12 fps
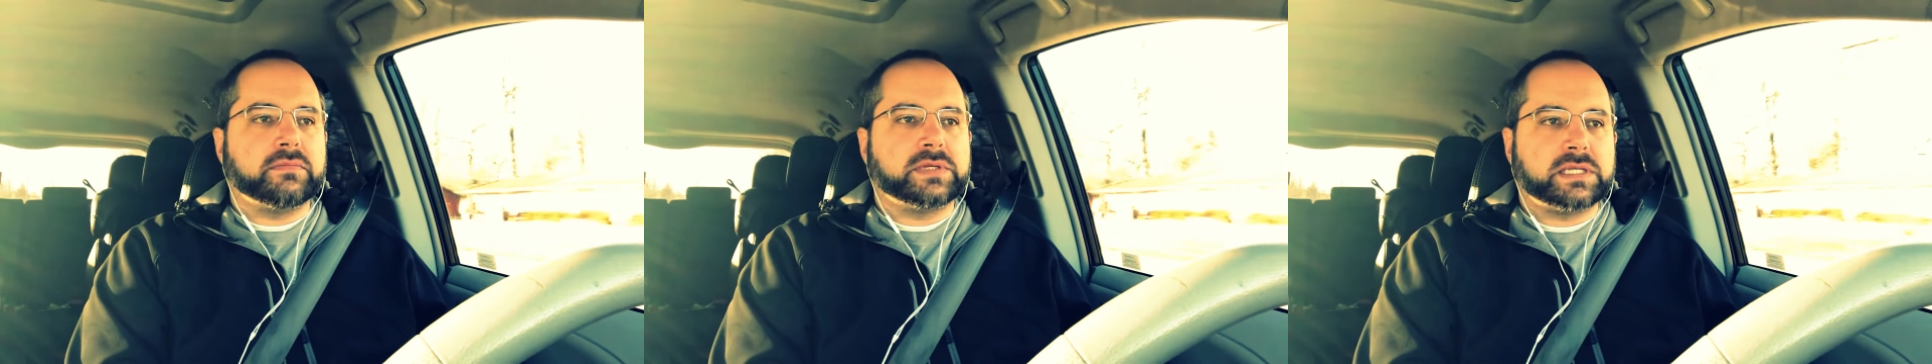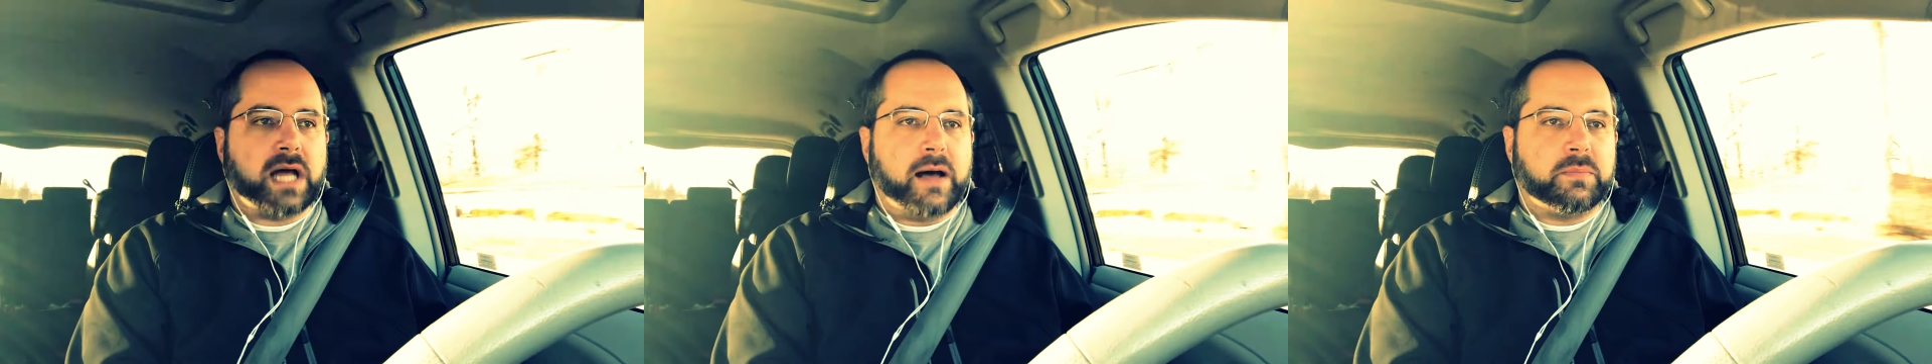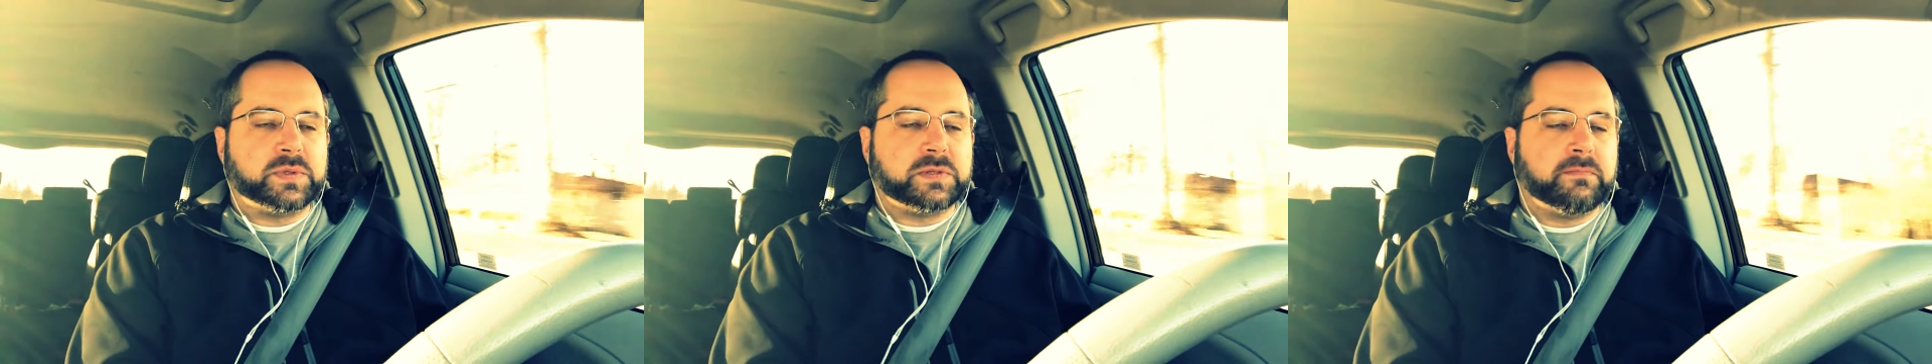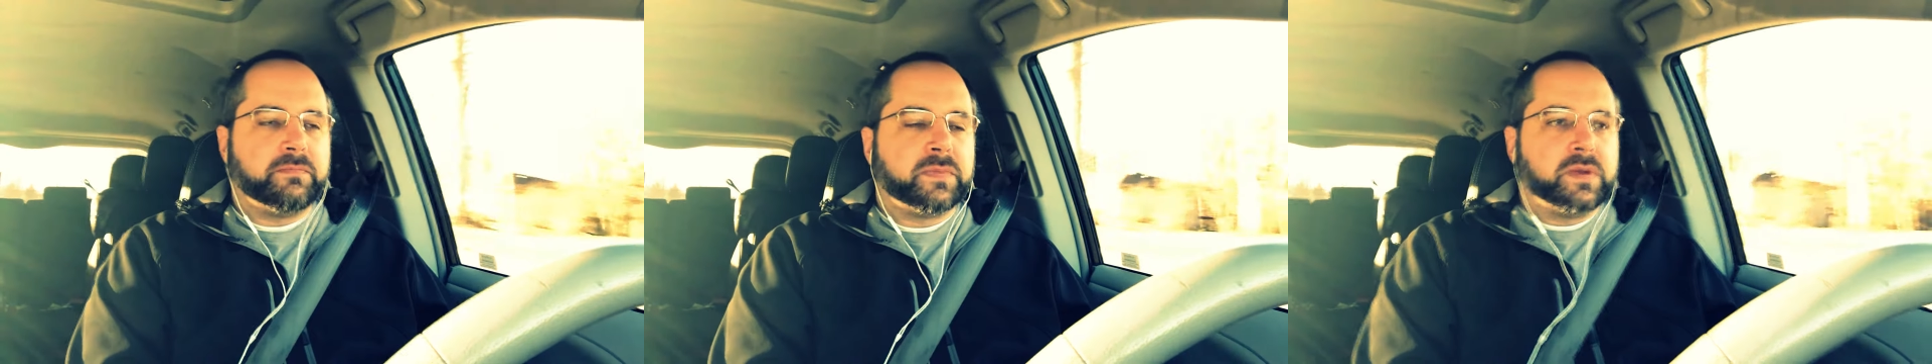stops.
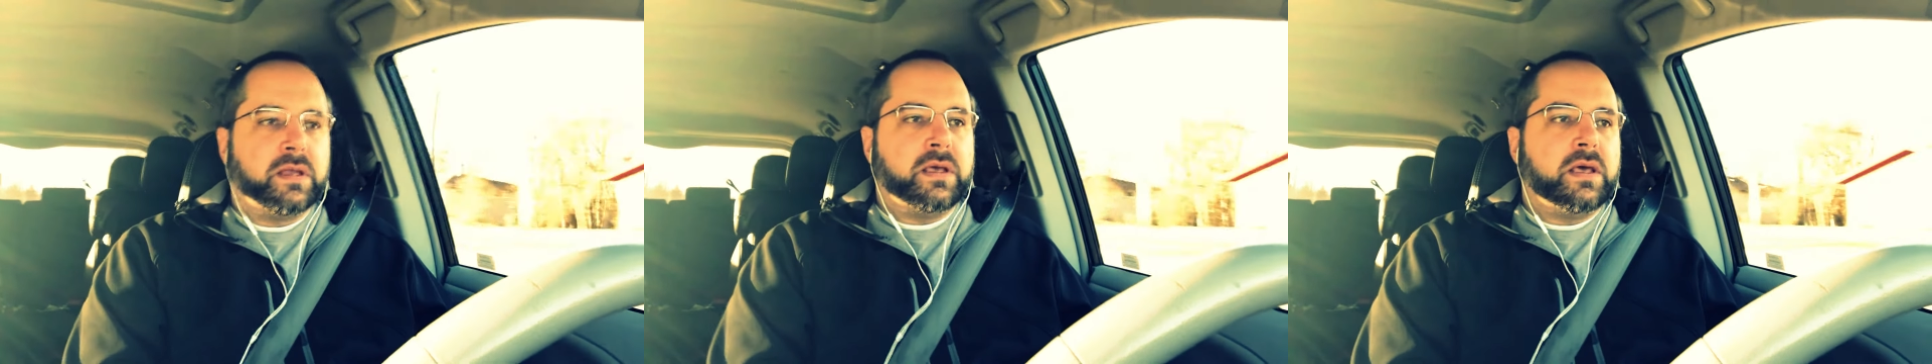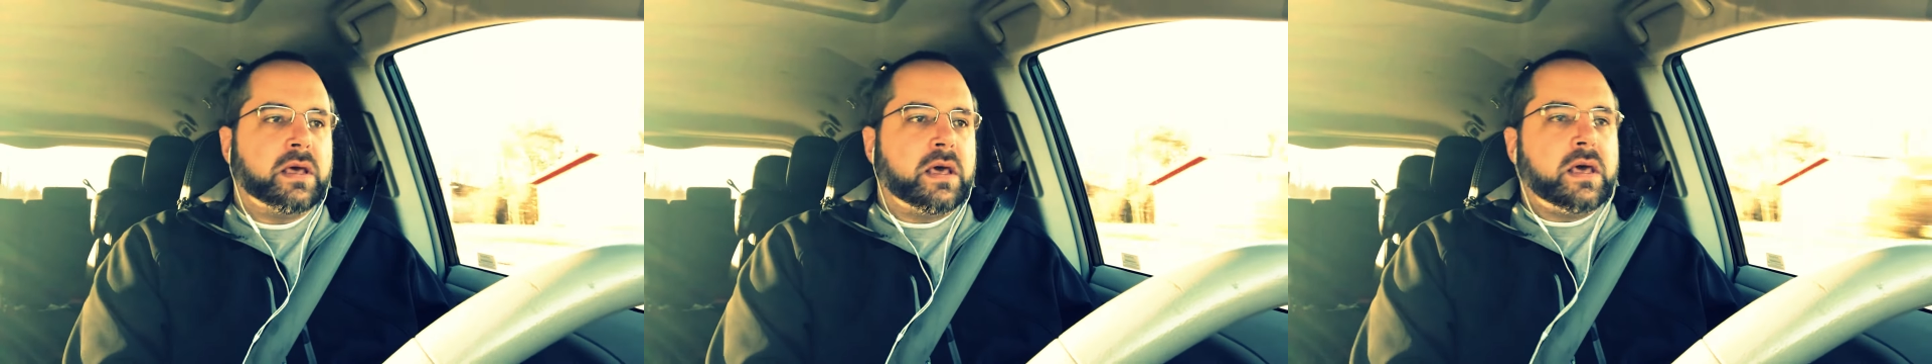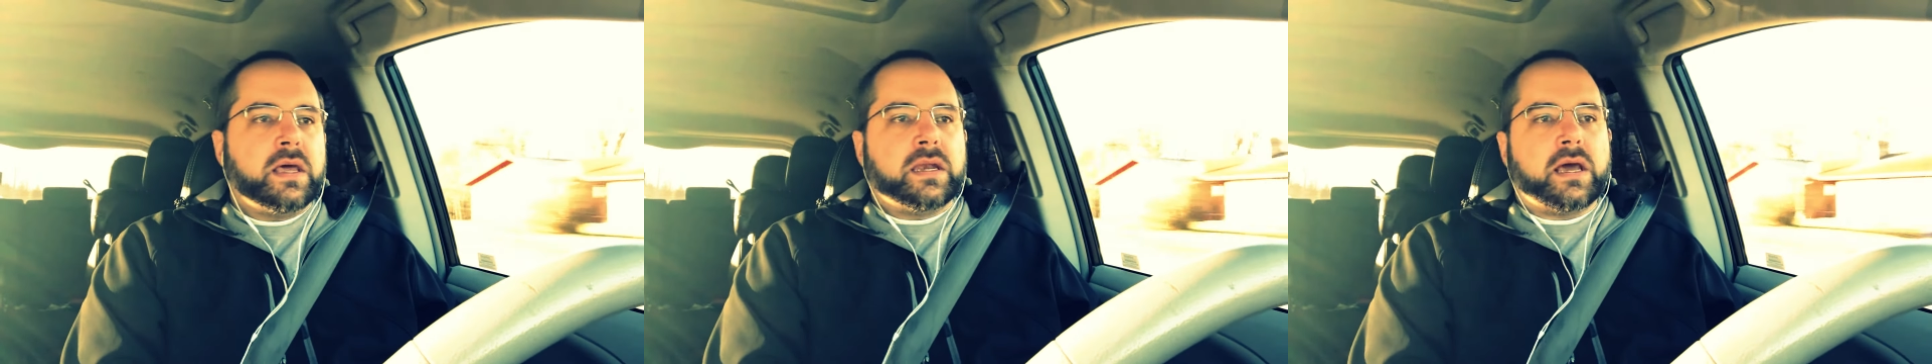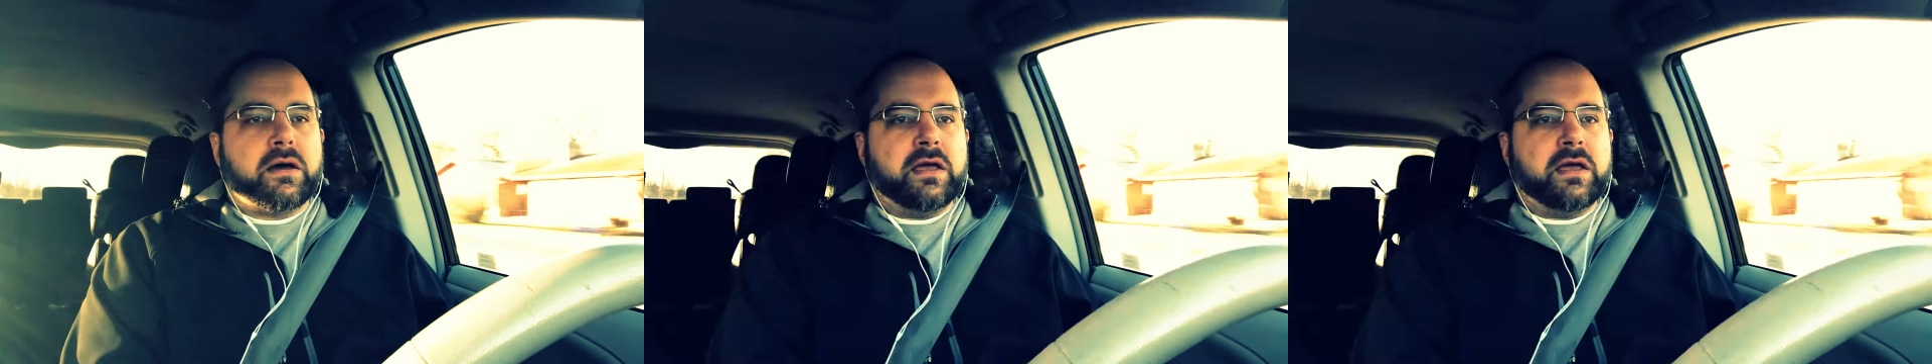Now,